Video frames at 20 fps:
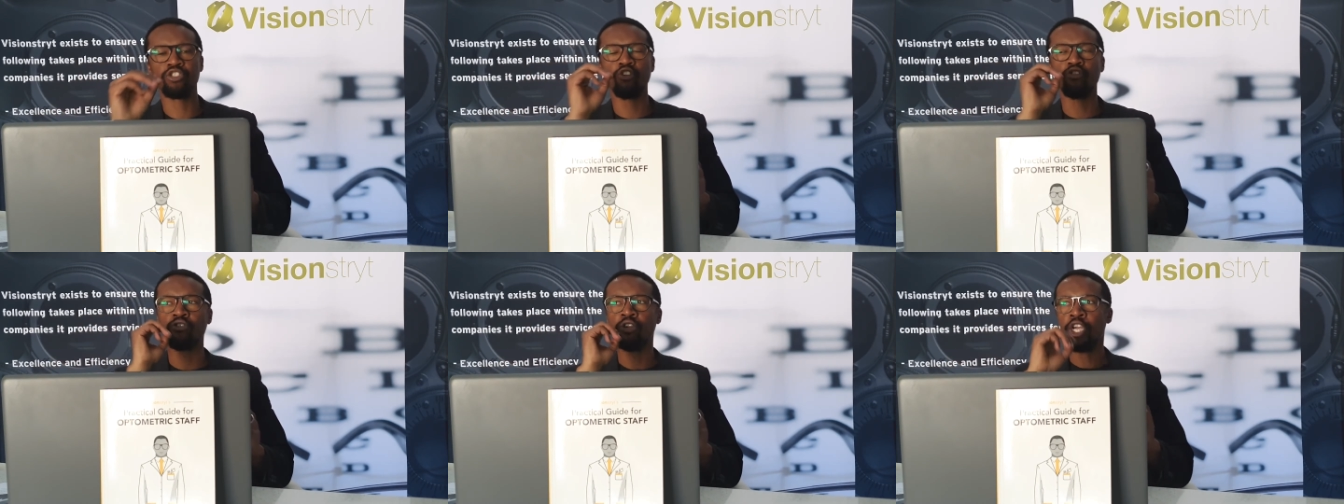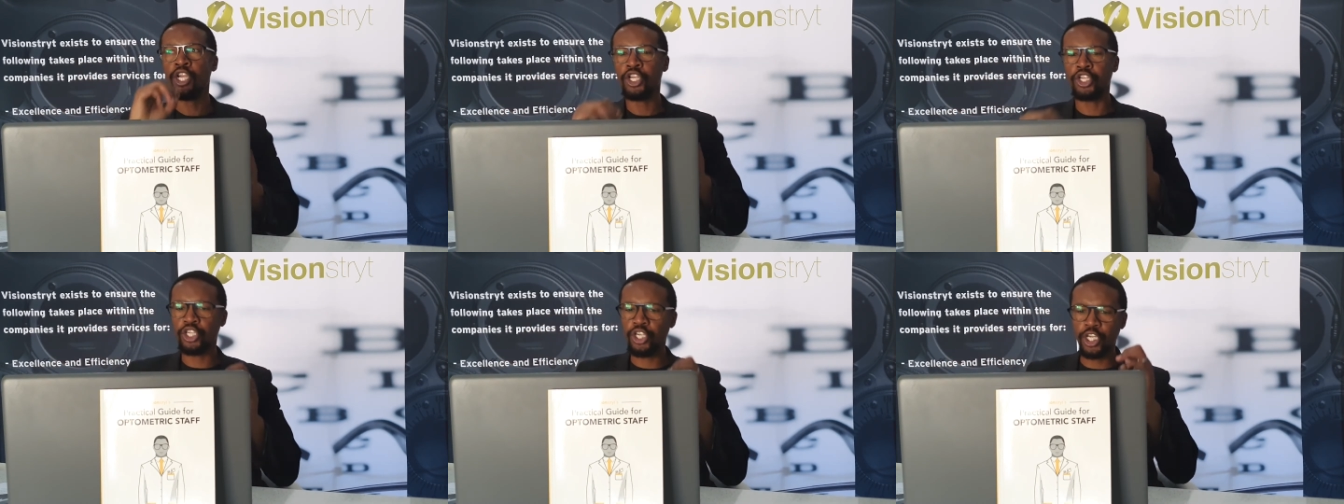So
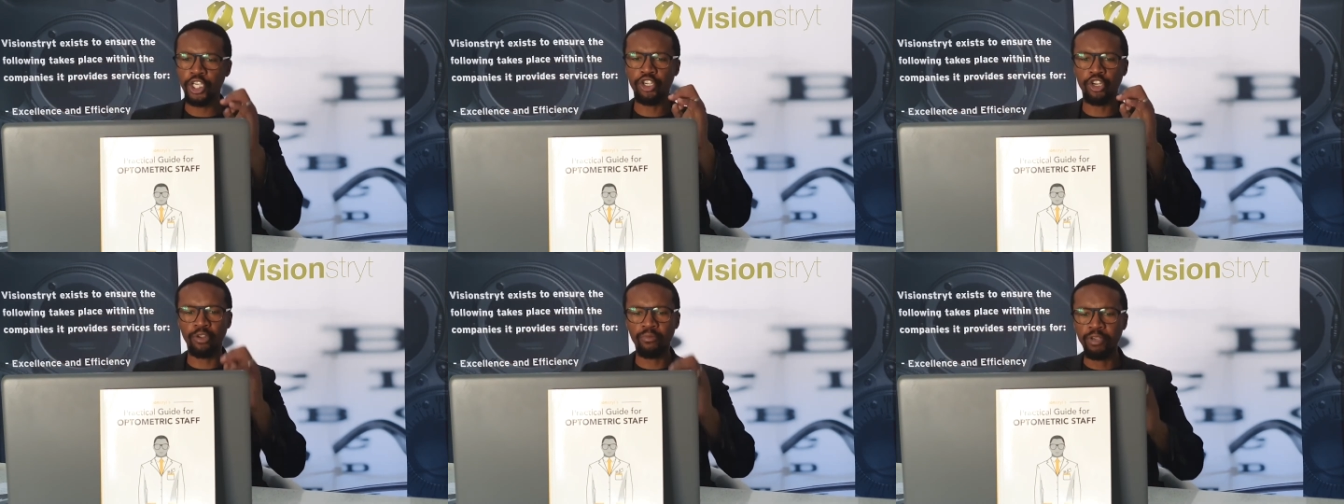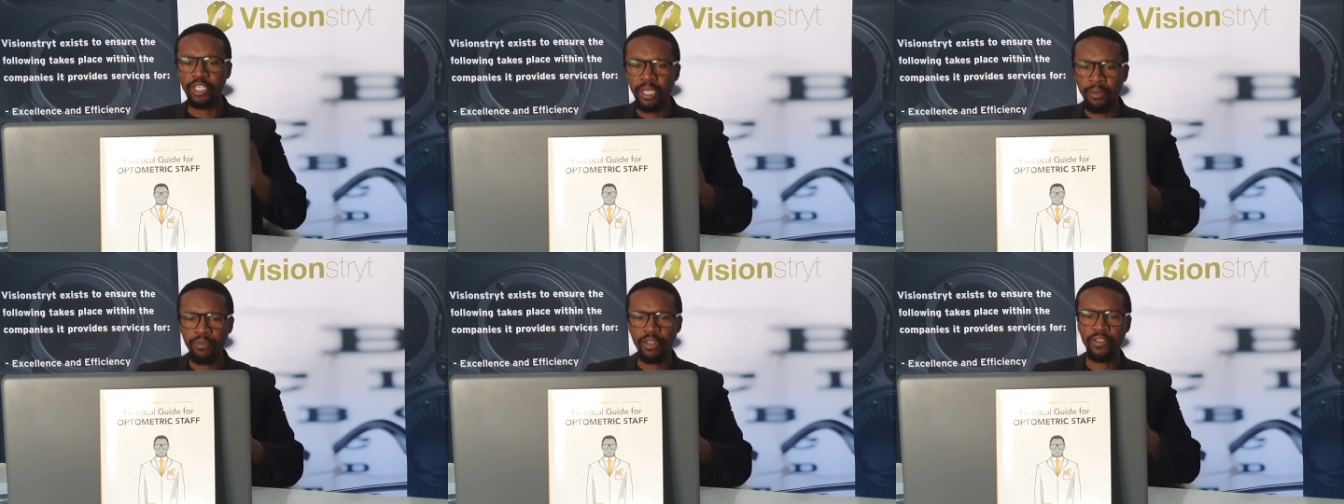it shouldn't be
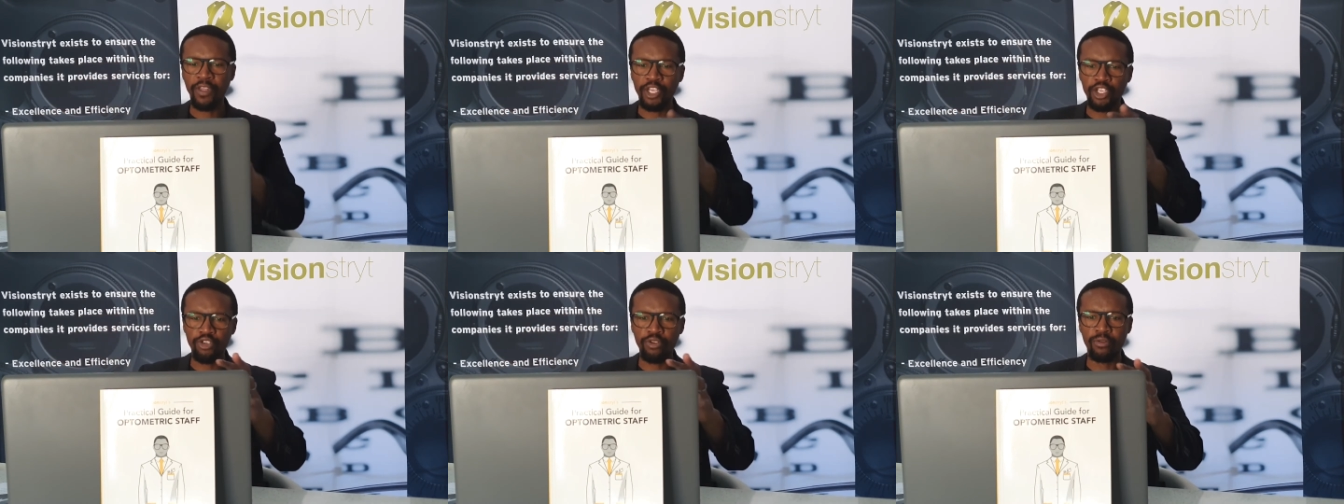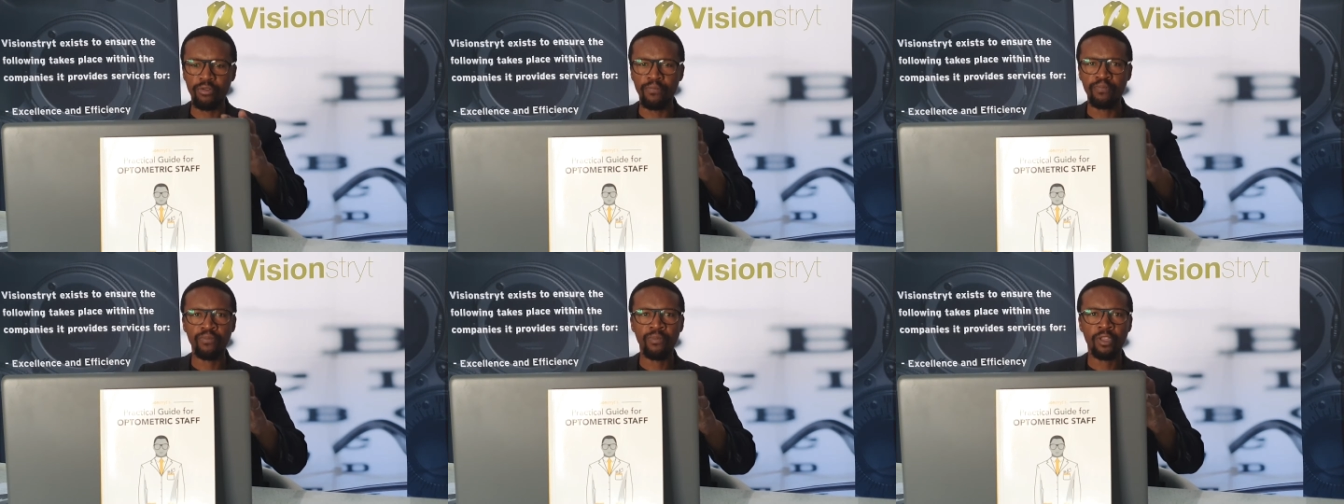something that
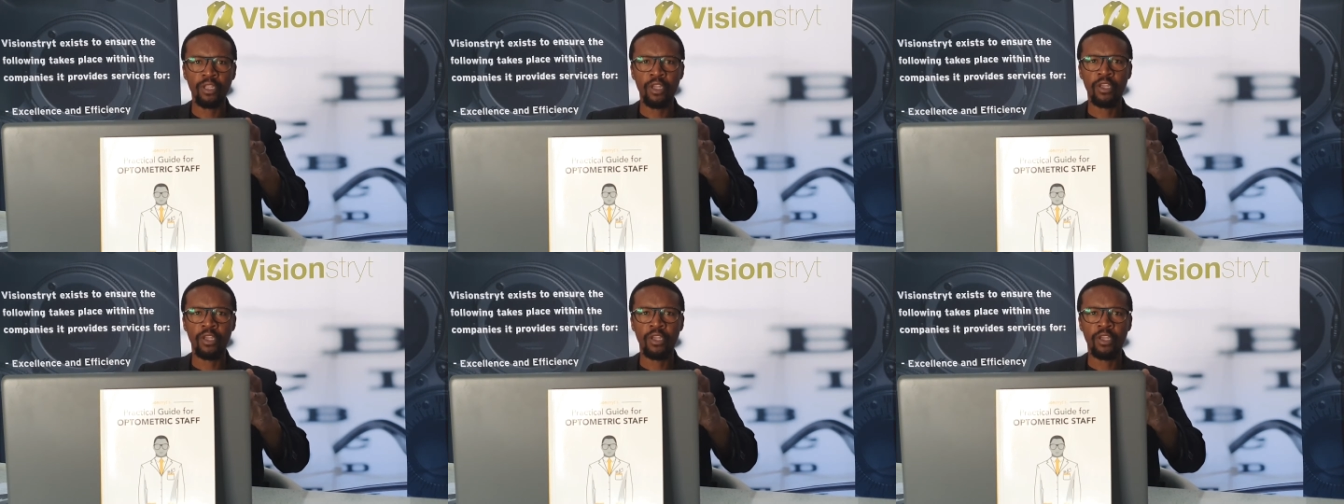you